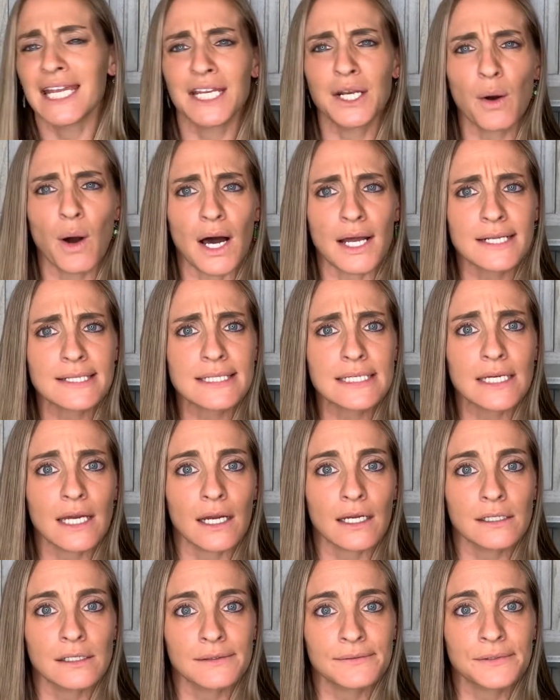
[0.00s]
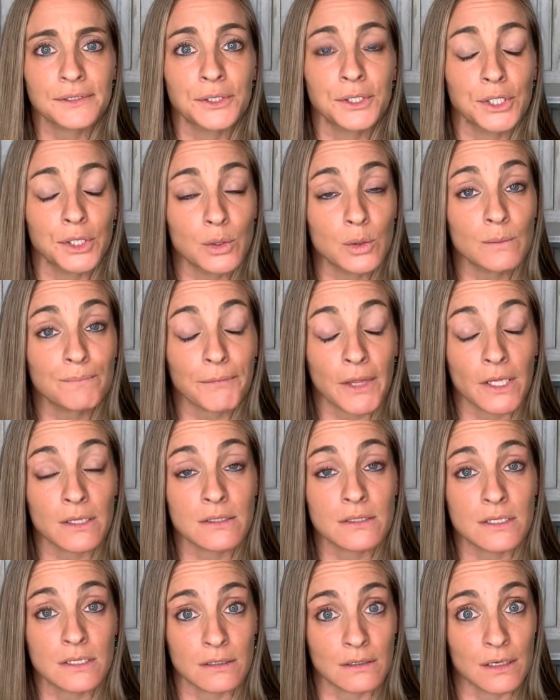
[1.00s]
You know, honestly, I never knew
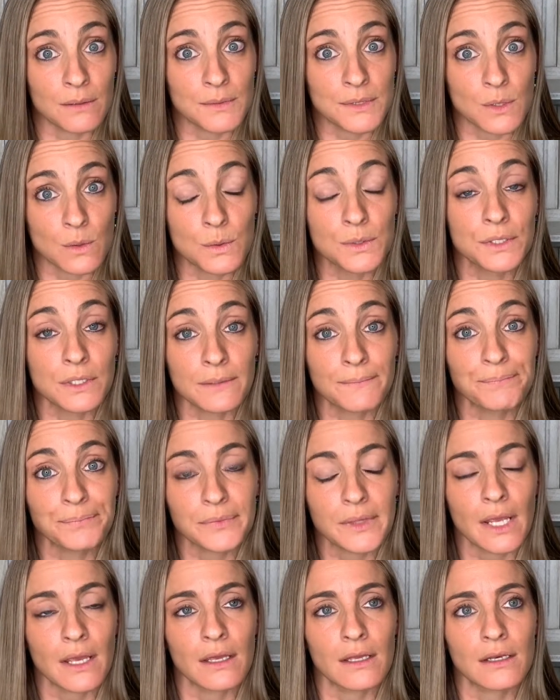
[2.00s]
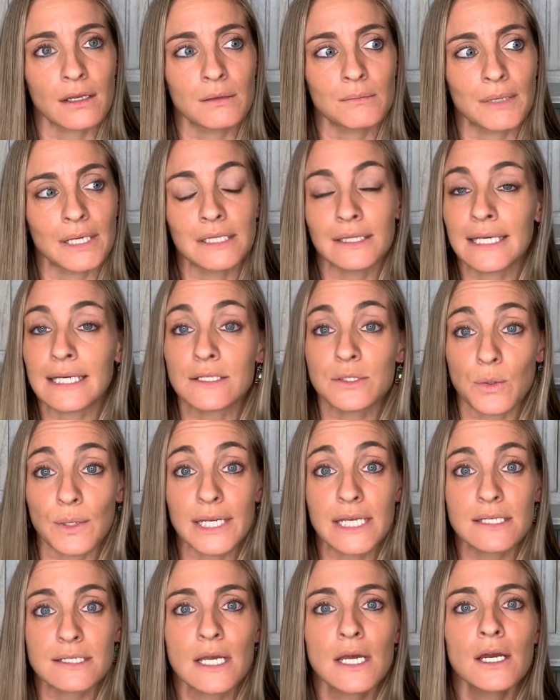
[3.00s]
until I was older and in my late
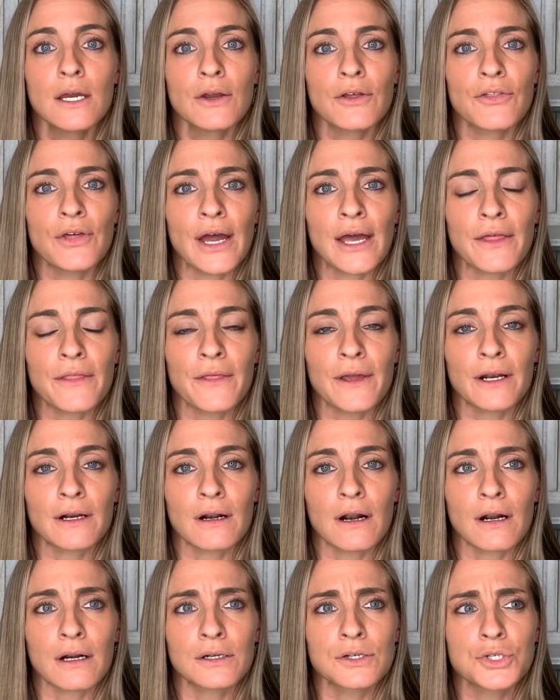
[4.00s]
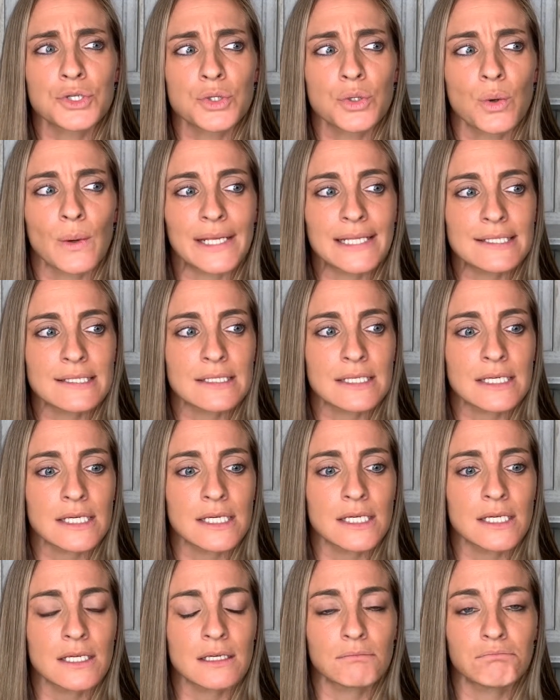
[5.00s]
twenties that there are
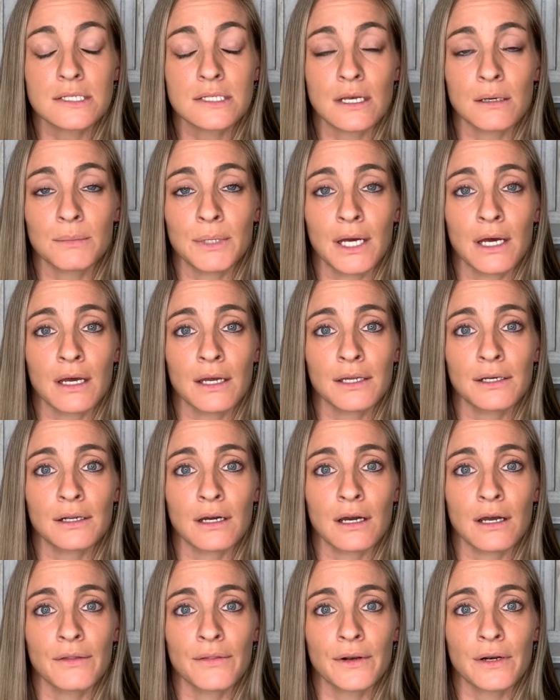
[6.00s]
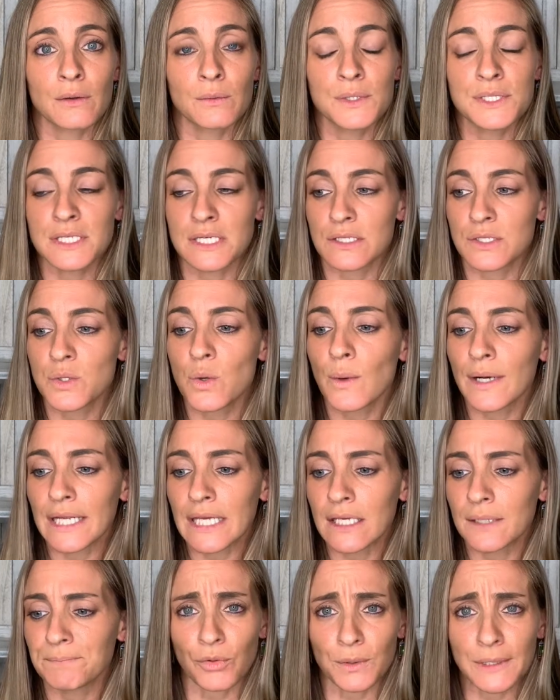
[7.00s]
twenty some odd other, what is it,
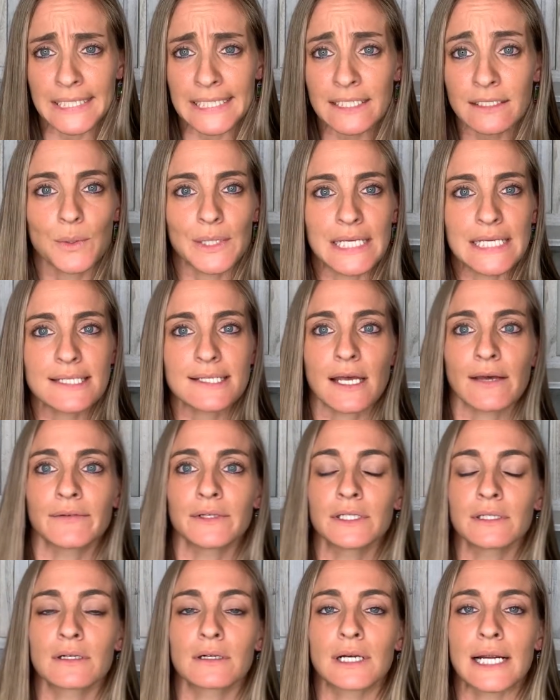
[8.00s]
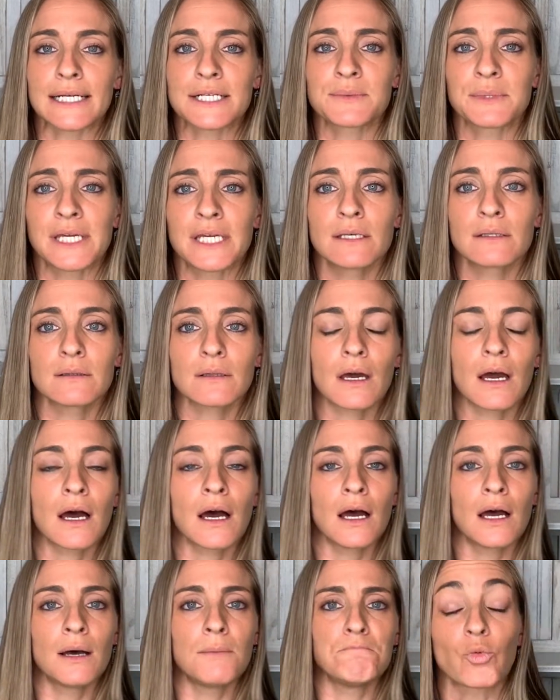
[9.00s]
twenty-three, twenty-seven, correct me,
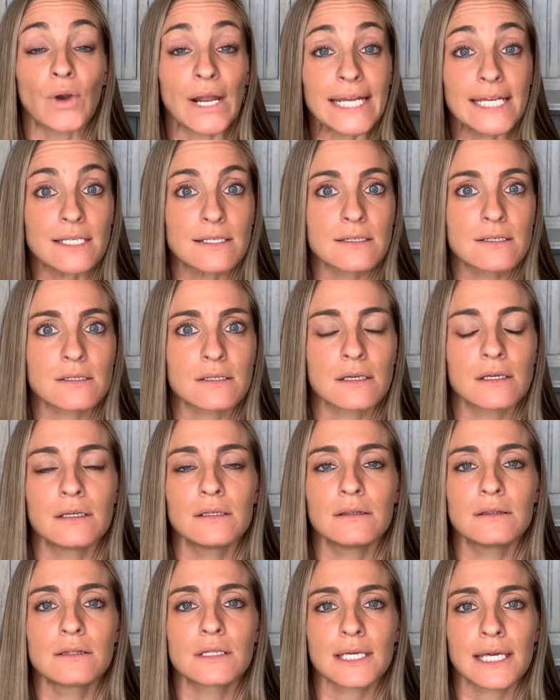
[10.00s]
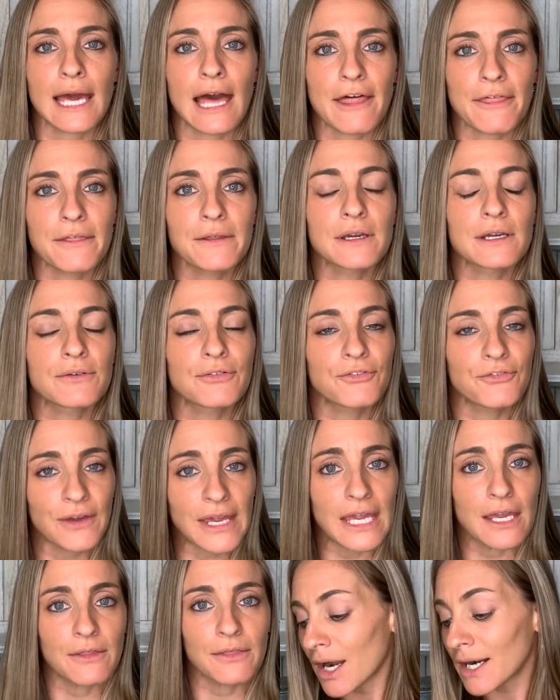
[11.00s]
um, rites in the Catholic faith.